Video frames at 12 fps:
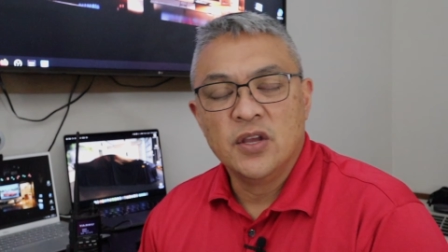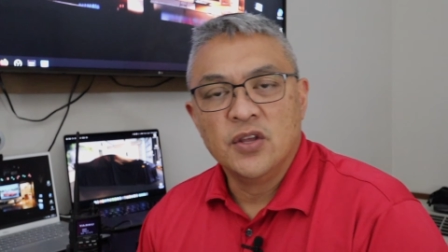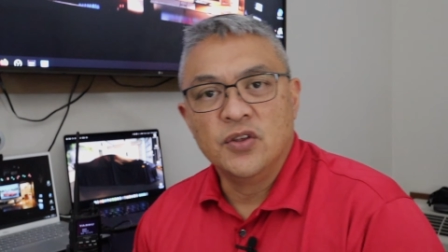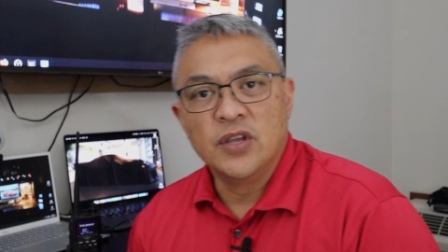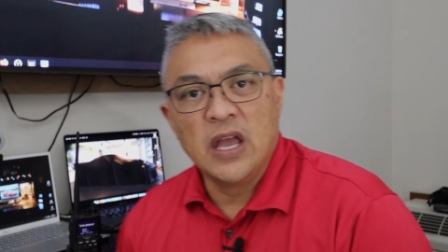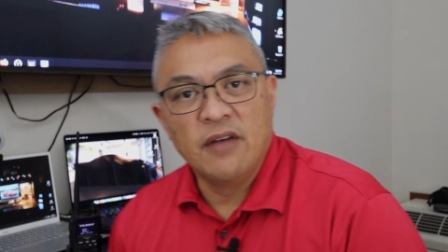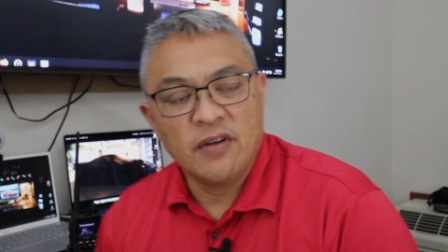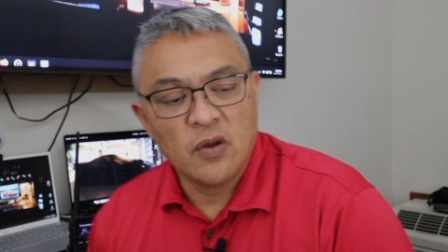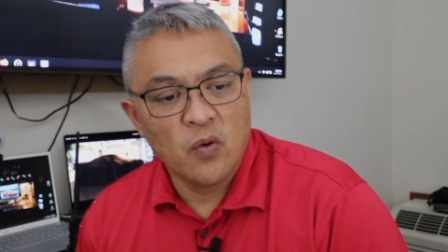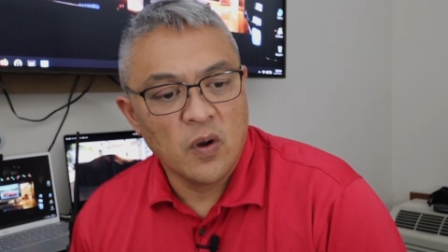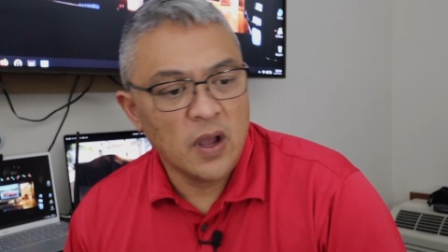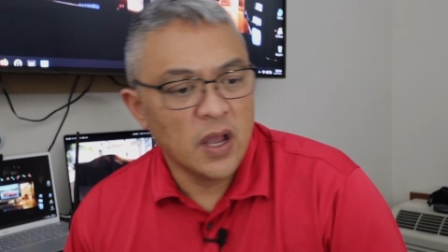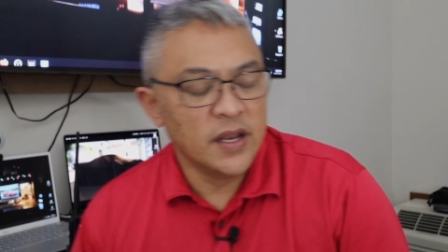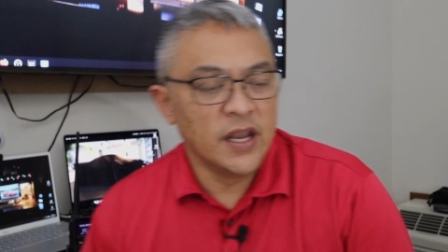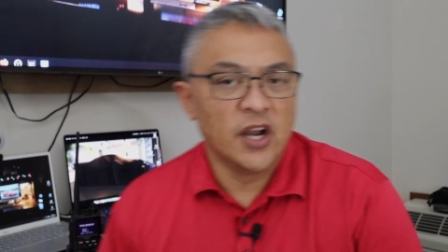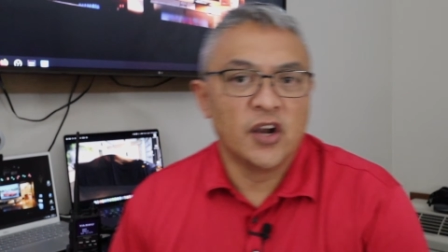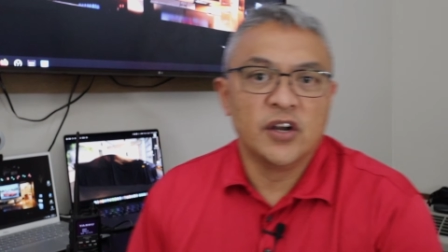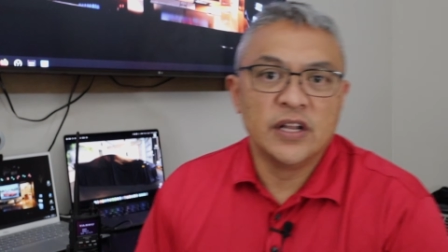you have an
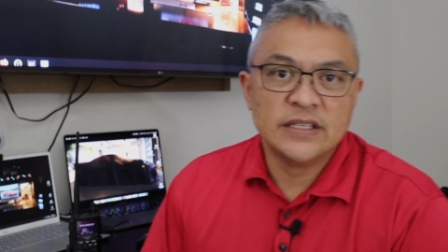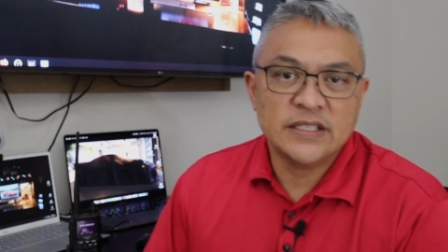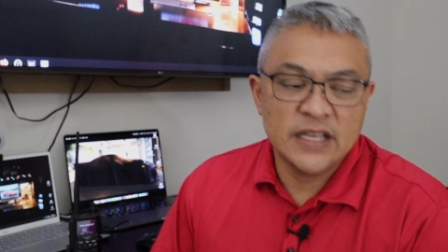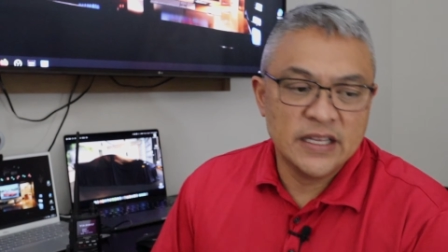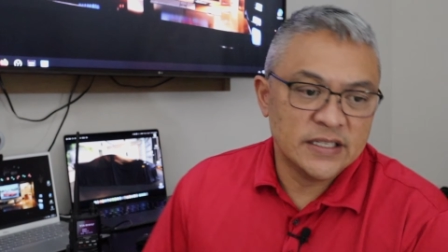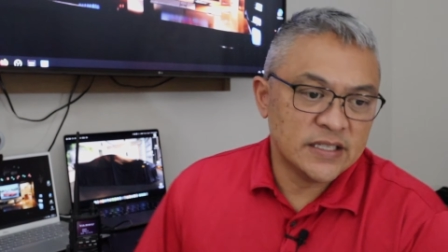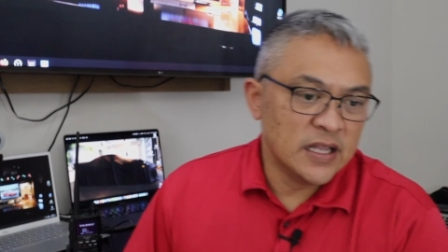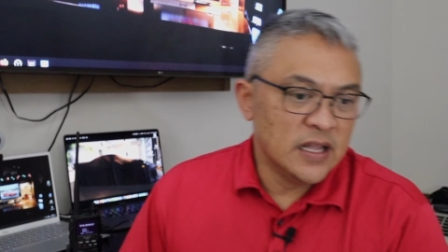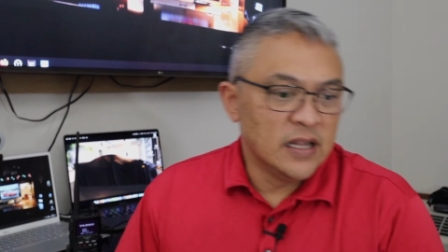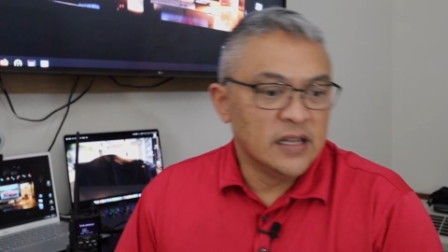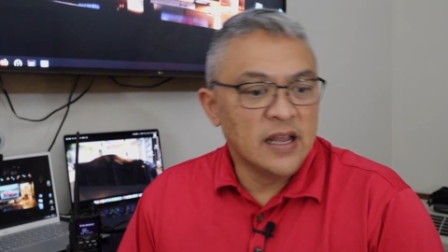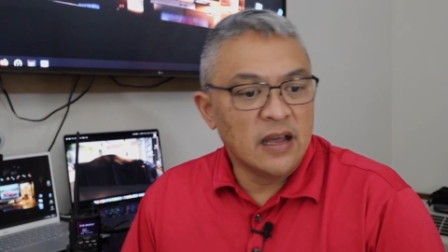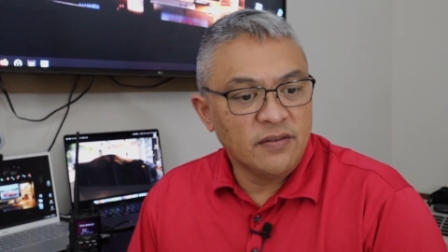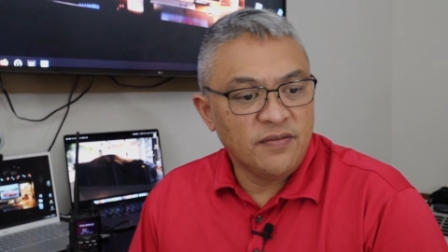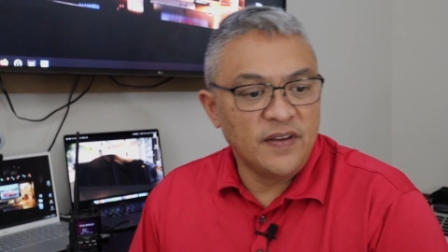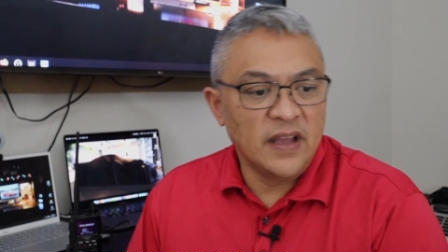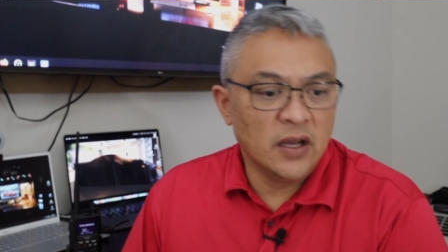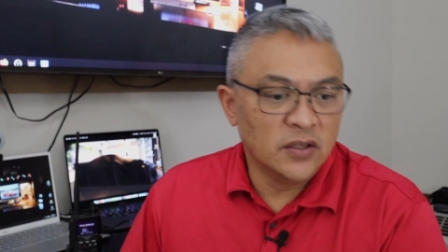error that says, "Not
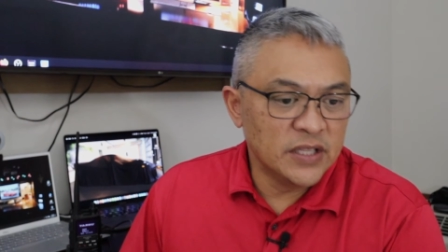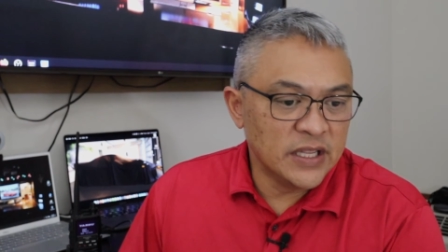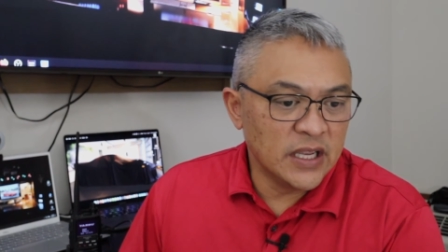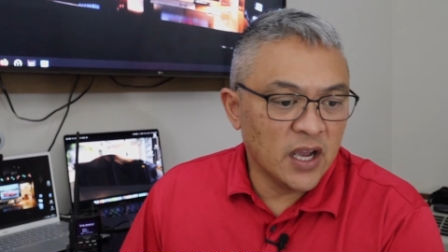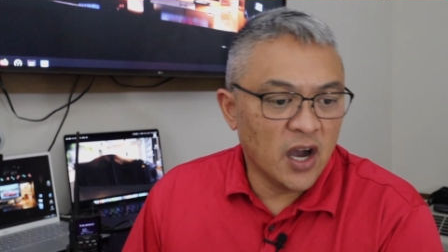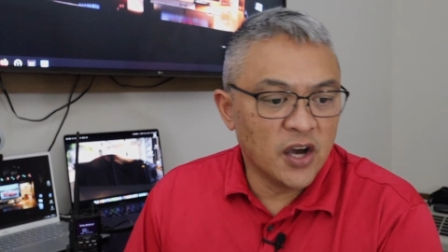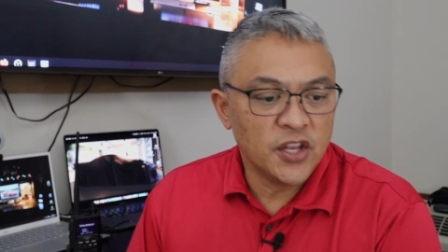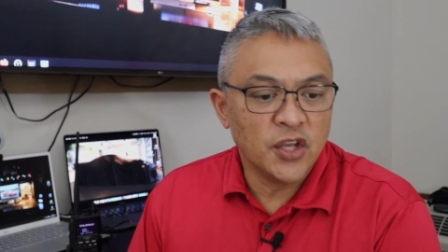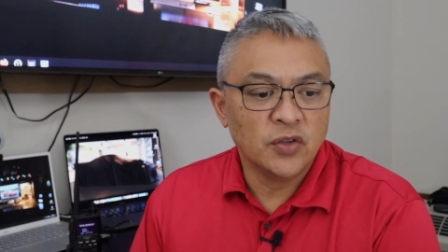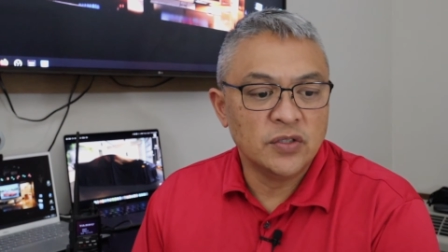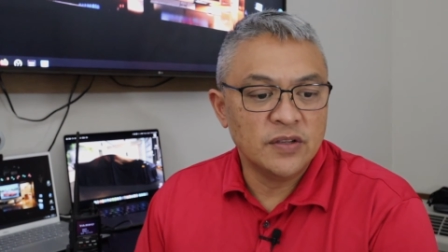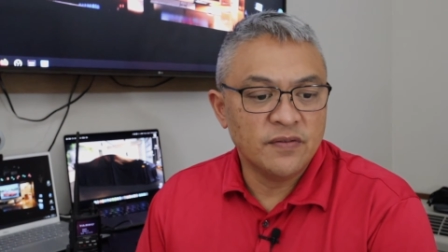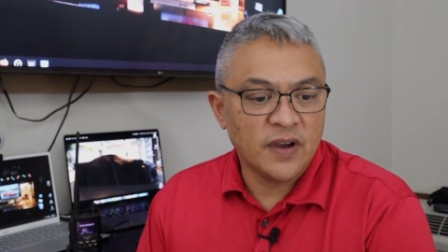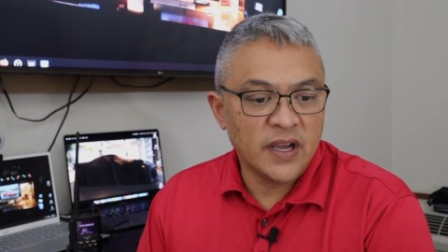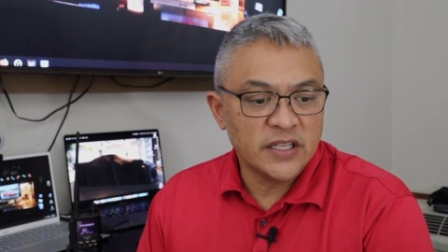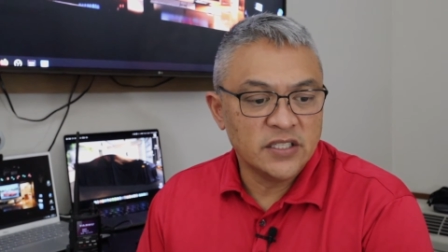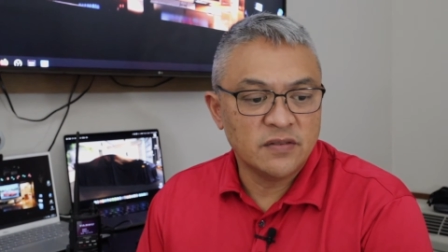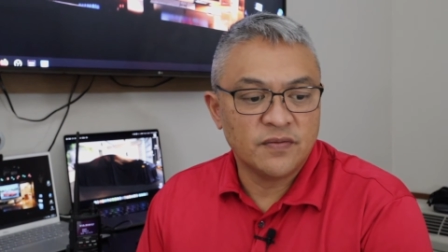found the audio
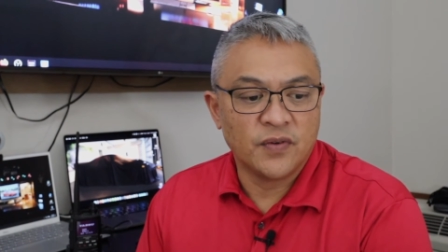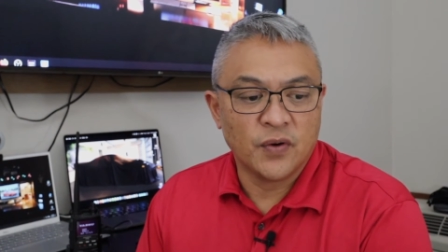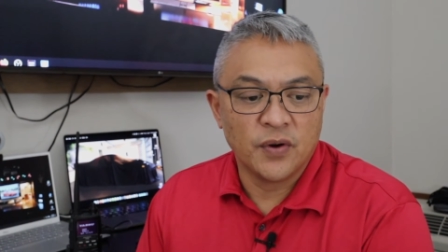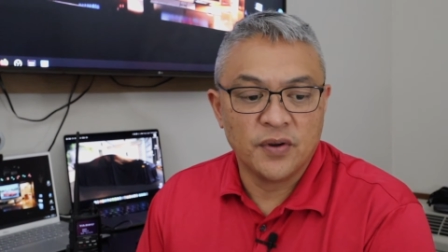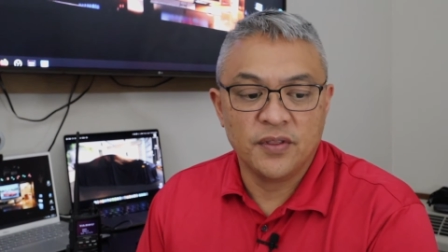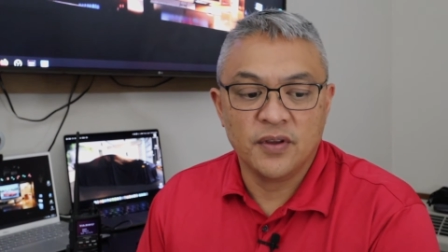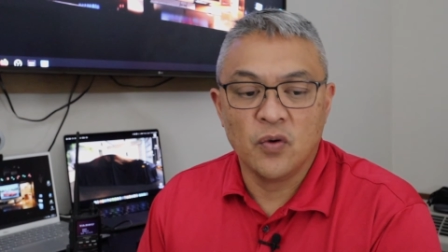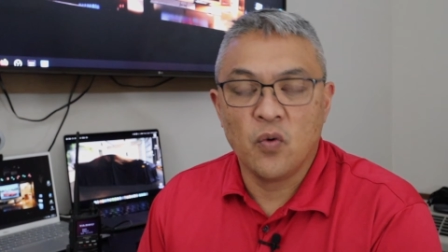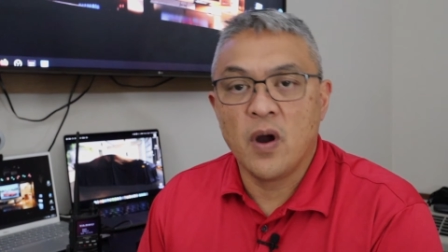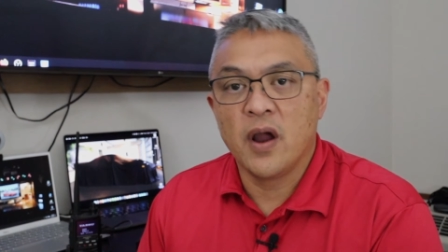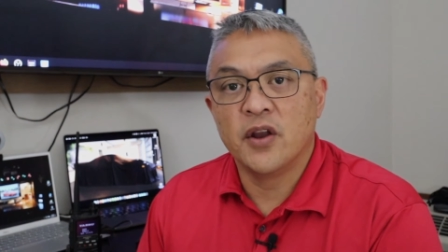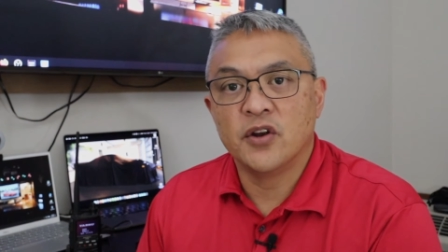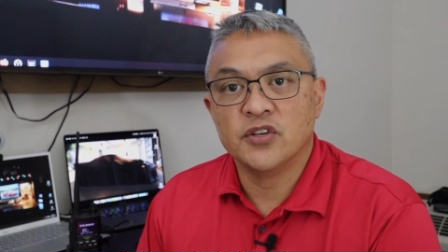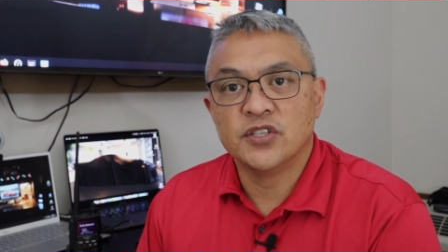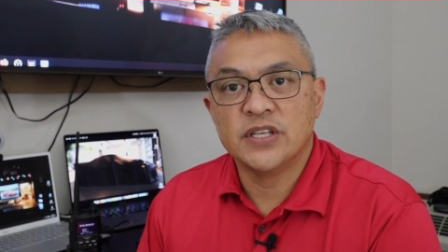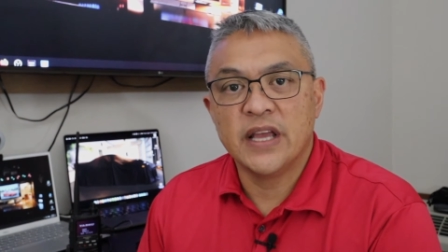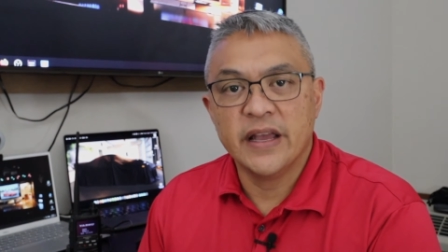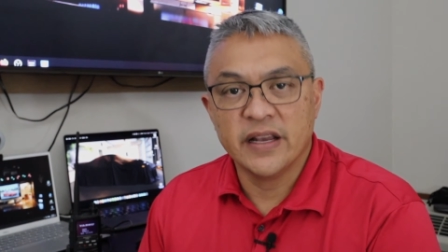device for the
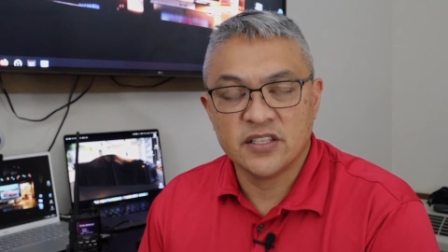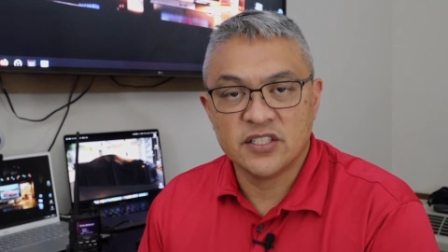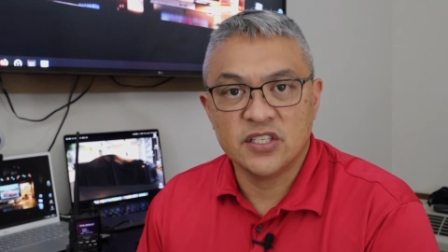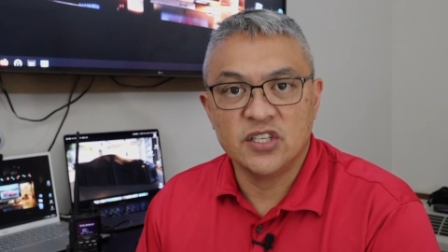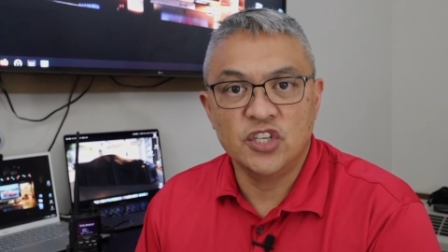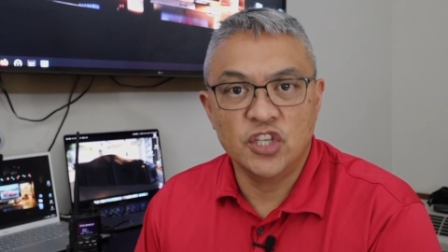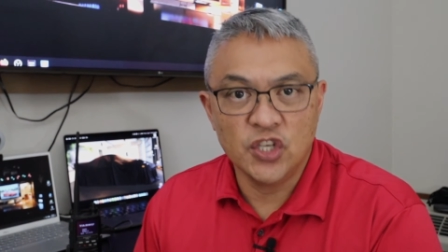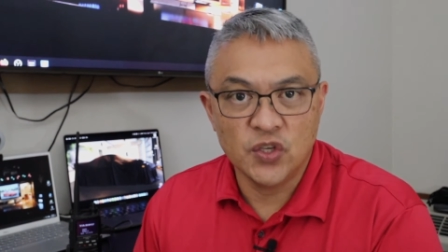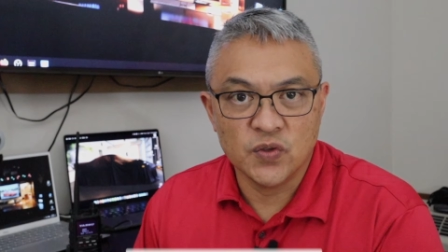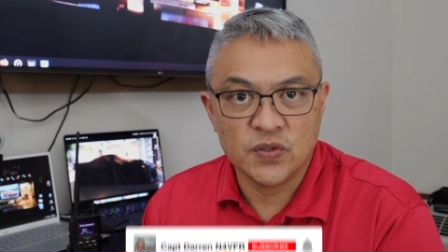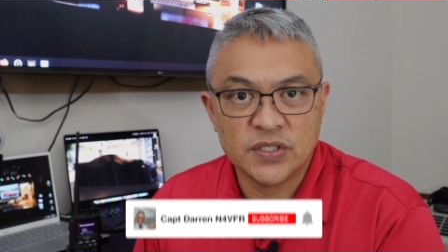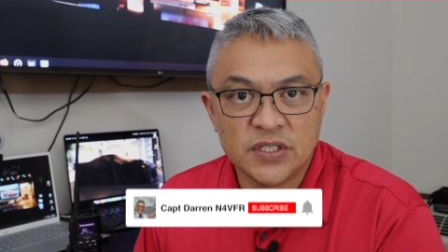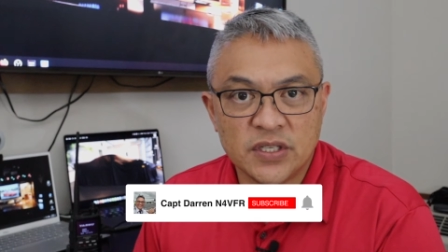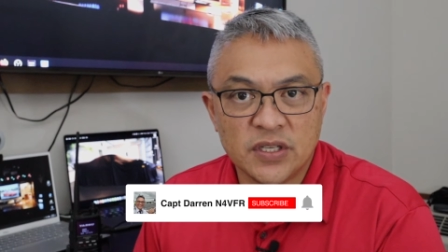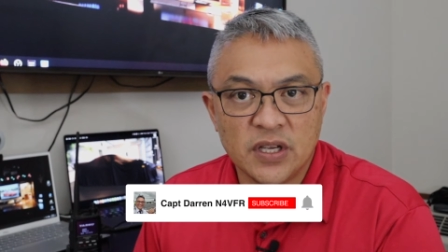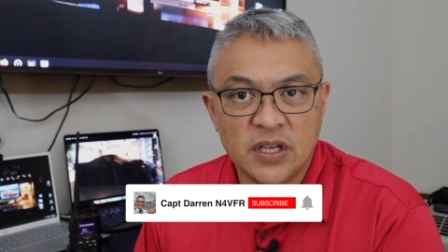WIRES-X use."